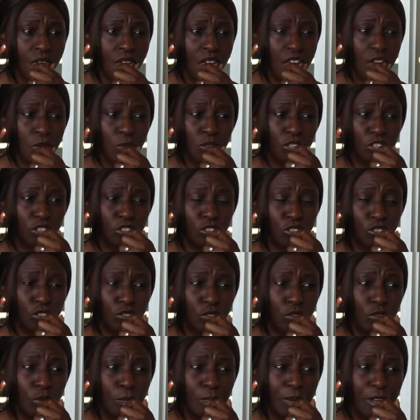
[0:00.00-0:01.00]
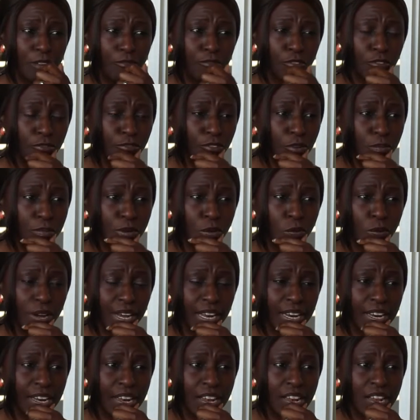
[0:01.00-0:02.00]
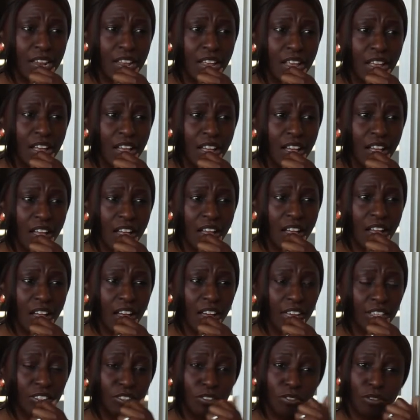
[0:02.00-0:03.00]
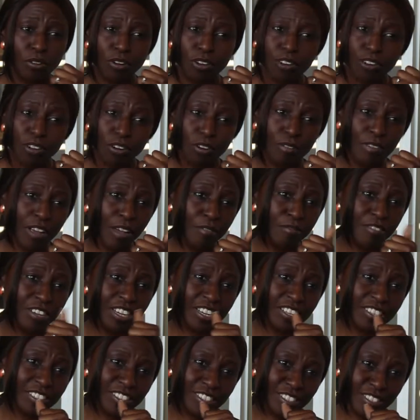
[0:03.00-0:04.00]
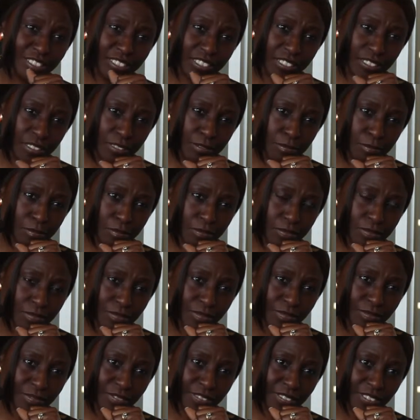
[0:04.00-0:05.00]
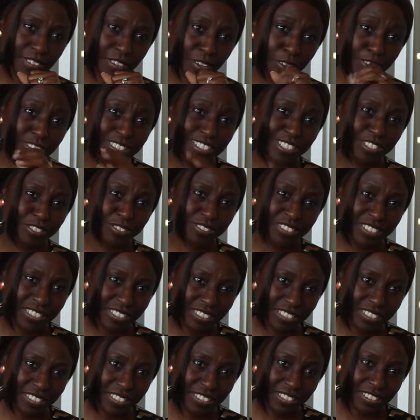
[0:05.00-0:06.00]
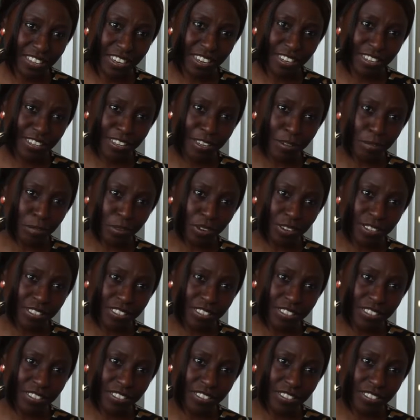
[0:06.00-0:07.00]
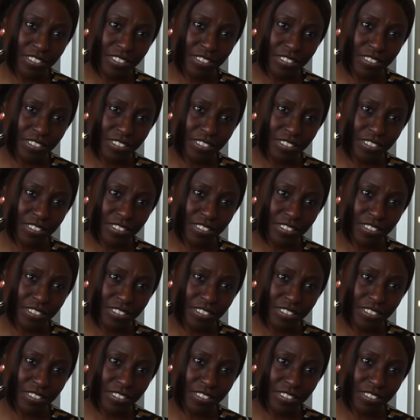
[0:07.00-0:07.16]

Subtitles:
it was so painful for me when I saw a lot of African girls on the streets selling their bodies.